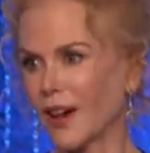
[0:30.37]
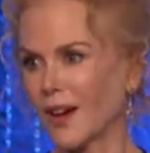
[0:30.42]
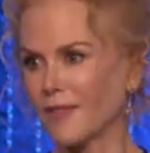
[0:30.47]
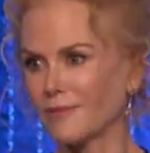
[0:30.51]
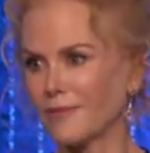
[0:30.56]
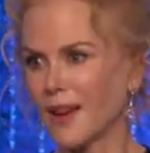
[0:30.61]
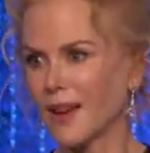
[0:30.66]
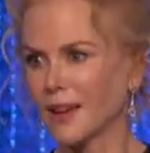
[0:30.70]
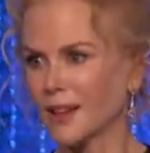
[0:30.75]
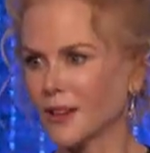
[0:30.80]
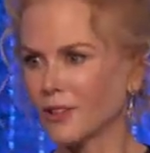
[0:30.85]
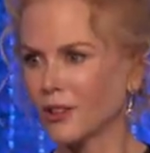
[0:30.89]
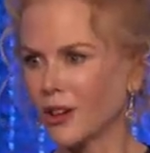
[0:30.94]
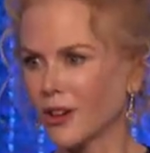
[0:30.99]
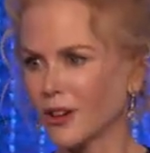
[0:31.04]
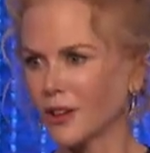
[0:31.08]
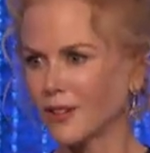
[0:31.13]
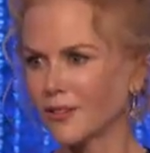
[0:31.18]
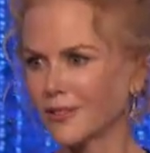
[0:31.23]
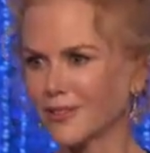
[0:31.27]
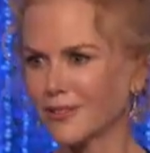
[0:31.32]
I've made a
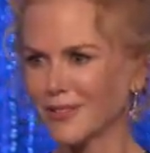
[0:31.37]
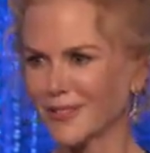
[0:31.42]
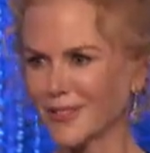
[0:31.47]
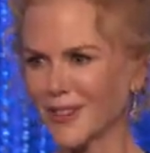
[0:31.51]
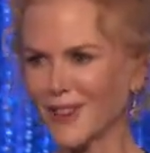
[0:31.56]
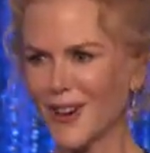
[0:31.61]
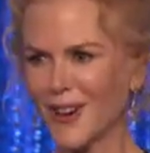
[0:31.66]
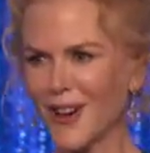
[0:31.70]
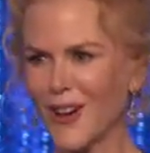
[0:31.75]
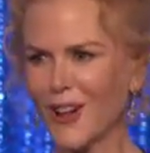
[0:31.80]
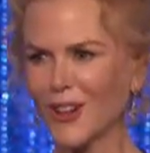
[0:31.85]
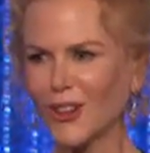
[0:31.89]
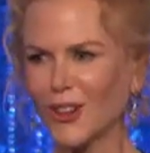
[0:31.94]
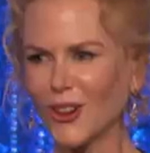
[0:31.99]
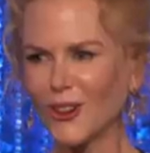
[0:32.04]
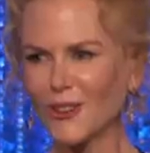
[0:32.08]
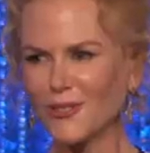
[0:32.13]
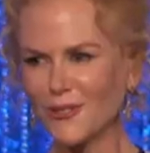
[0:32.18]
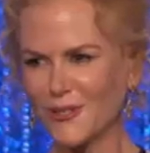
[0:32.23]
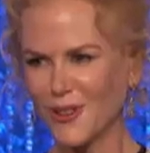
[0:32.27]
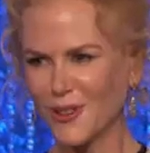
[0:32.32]
lot of a
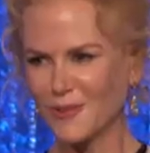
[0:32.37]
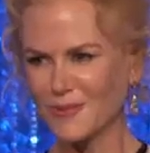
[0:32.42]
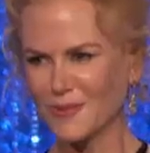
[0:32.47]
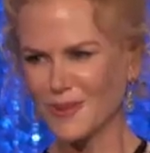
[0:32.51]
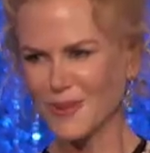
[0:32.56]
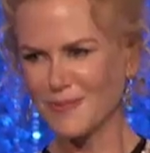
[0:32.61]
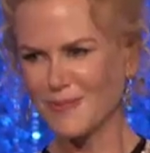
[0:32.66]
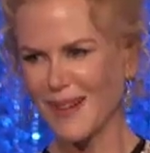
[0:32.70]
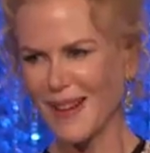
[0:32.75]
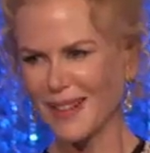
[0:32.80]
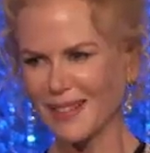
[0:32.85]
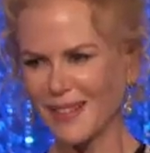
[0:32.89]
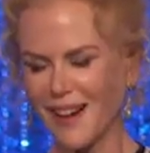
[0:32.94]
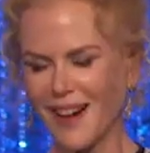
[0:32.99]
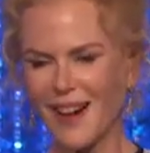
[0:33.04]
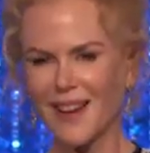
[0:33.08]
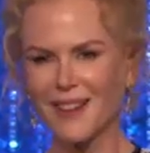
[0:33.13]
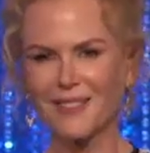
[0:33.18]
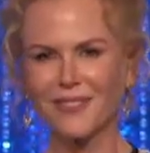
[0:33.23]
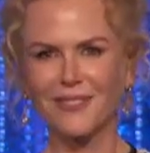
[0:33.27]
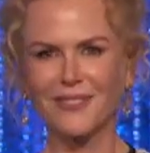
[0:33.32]
lot of films in my
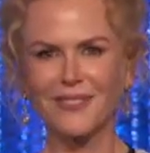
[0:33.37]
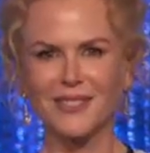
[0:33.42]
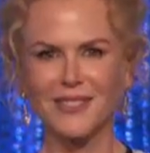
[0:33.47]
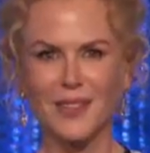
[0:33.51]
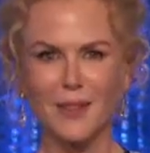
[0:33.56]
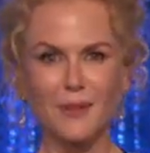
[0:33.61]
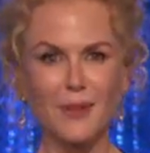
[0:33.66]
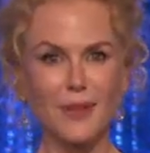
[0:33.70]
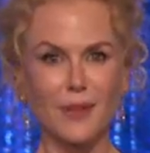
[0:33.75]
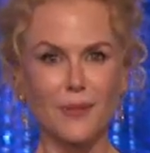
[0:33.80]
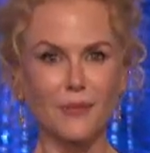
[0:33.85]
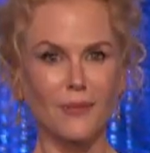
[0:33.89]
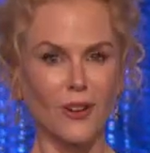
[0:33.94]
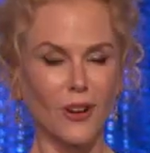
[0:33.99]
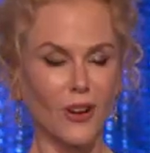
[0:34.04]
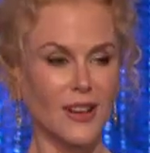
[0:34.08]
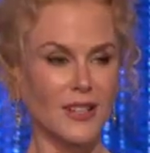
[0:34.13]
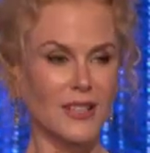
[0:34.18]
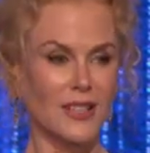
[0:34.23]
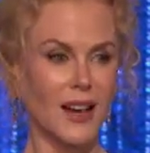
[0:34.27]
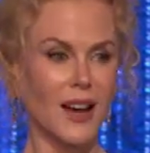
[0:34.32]
life, some of them
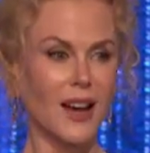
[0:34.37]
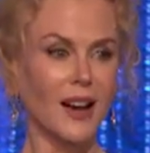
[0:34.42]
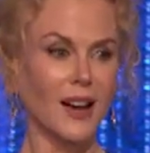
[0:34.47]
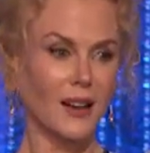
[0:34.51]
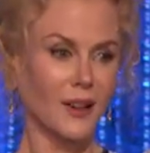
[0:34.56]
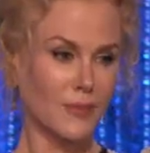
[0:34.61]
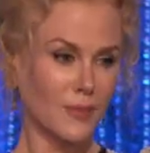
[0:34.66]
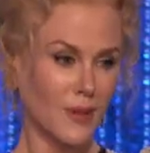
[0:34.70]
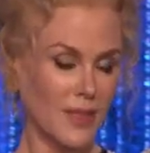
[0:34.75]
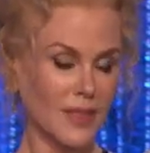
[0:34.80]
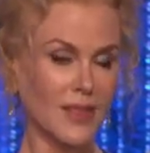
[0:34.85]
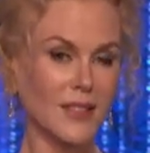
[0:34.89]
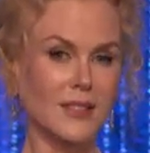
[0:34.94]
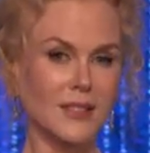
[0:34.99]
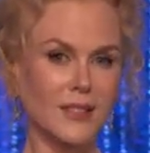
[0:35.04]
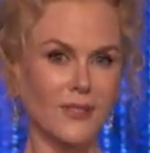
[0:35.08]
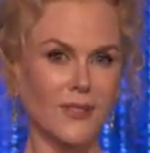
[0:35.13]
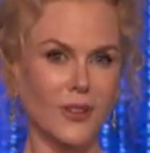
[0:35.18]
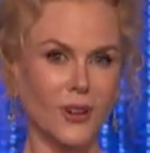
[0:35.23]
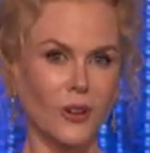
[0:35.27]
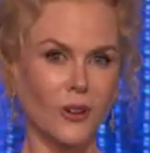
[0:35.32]
very dark, but
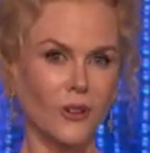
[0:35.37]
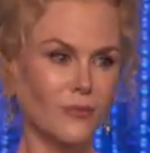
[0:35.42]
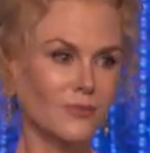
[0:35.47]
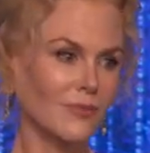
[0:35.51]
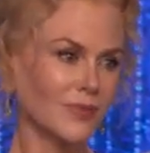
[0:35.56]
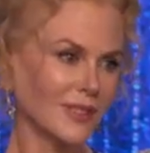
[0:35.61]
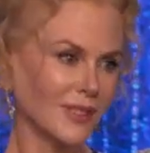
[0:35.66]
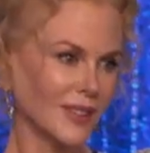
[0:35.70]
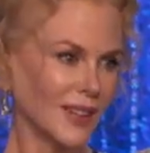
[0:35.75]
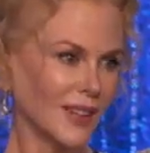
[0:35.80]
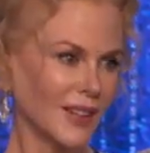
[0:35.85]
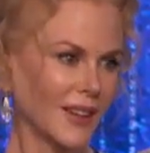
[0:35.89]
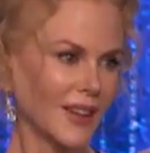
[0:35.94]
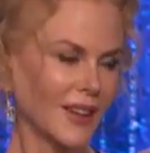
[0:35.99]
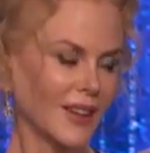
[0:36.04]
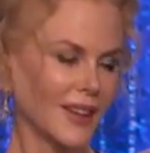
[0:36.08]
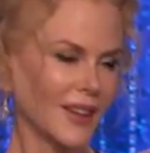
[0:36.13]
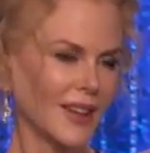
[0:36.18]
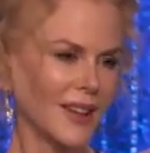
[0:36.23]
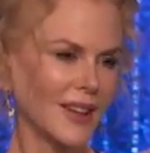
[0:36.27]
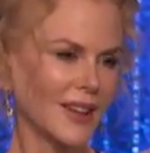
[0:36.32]
this film
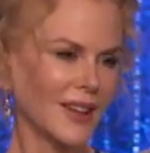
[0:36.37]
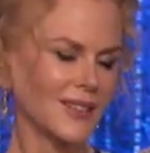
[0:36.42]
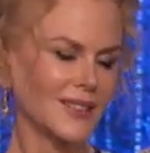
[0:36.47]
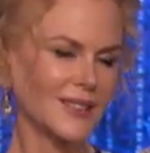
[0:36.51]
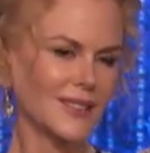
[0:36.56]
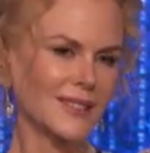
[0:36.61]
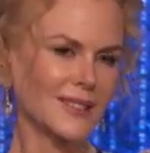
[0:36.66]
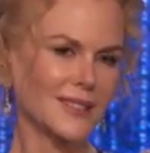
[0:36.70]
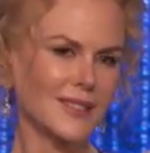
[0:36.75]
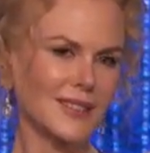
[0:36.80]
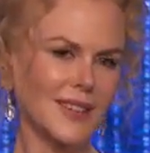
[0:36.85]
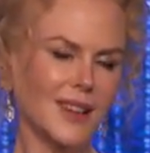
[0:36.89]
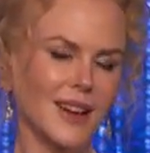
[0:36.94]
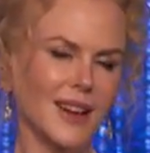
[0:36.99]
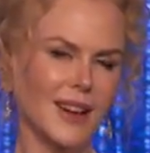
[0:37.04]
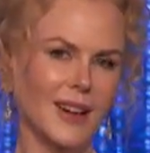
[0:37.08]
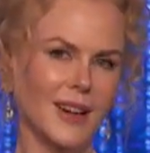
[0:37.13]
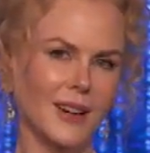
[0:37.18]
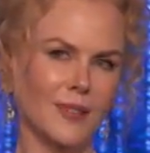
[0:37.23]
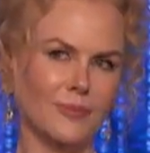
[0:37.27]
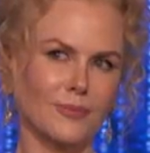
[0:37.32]
is
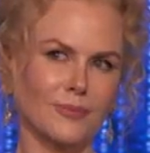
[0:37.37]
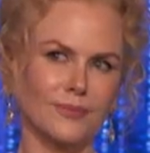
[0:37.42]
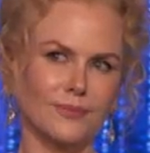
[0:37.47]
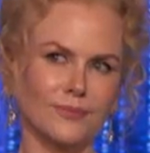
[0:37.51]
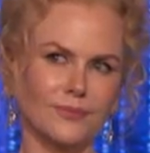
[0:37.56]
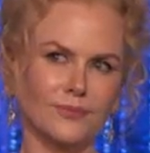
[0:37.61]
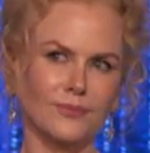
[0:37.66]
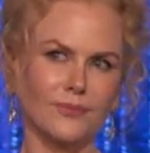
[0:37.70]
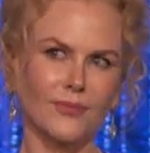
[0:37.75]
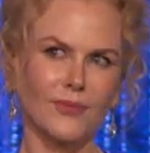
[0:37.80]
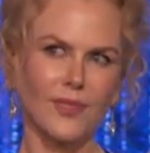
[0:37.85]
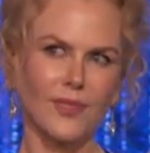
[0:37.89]
um,